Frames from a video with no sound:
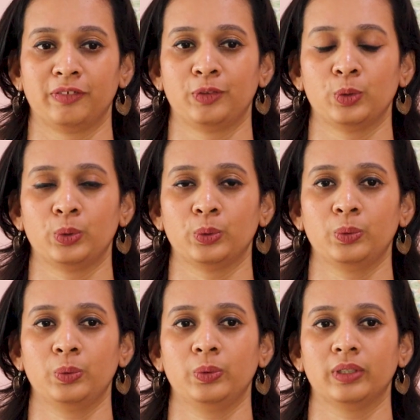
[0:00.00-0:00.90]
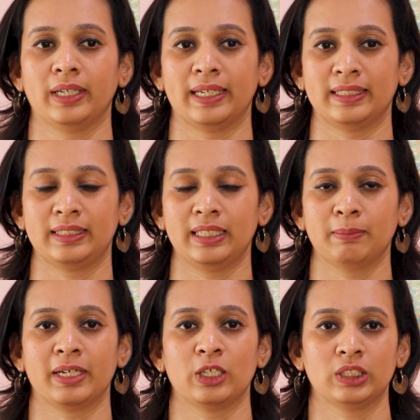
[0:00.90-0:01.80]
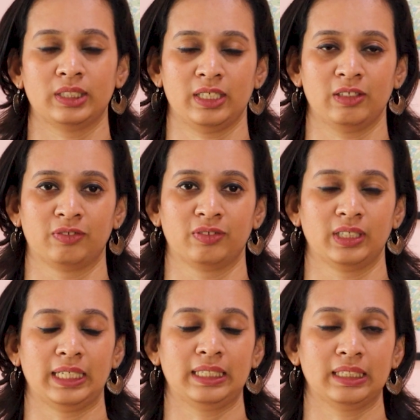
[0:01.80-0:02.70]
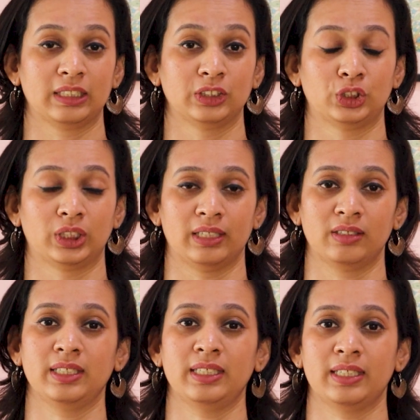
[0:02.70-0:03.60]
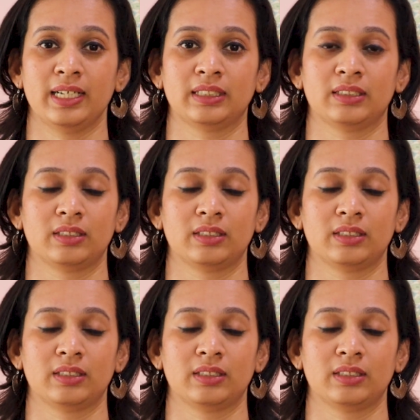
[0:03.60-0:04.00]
If you do editing by yourself, it generally takes